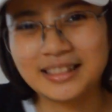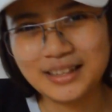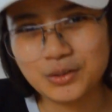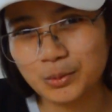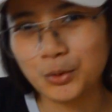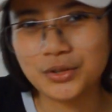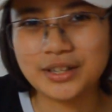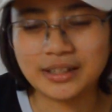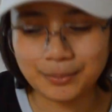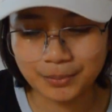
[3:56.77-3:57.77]
These are
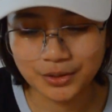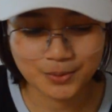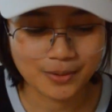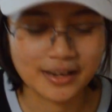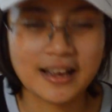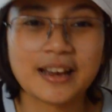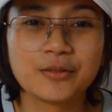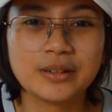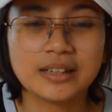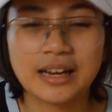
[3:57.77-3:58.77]
mostly an impulse buy. I
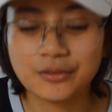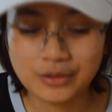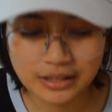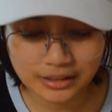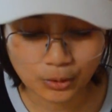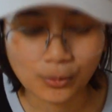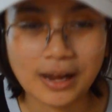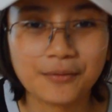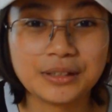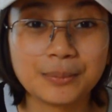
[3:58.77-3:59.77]
really don't
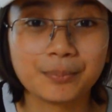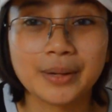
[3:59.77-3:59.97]
have any